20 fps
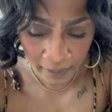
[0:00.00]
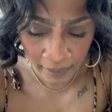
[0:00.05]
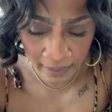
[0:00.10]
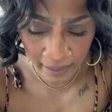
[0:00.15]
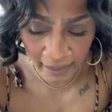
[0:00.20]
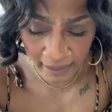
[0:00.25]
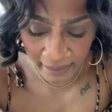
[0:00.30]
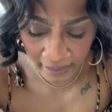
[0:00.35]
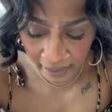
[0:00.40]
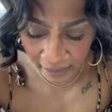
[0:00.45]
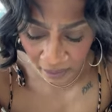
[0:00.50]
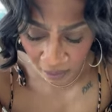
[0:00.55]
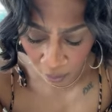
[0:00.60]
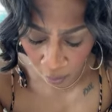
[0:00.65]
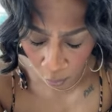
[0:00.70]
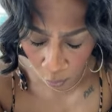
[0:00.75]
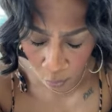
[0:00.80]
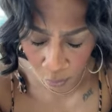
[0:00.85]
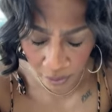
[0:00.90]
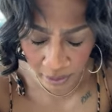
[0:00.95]
Take the
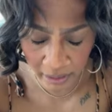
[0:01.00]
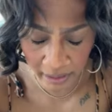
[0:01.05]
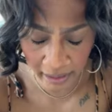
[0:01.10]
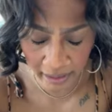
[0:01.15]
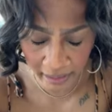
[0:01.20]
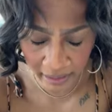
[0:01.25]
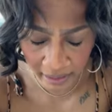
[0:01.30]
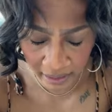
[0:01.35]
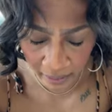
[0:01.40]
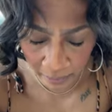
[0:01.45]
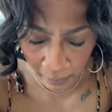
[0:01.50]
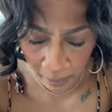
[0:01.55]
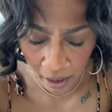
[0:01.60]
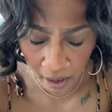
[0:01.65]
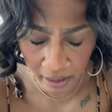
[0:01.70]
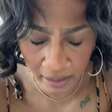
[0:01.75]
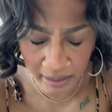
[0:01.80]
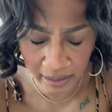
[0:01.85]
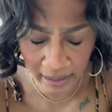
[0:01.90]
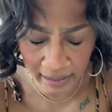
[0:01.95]
coats, take the smog,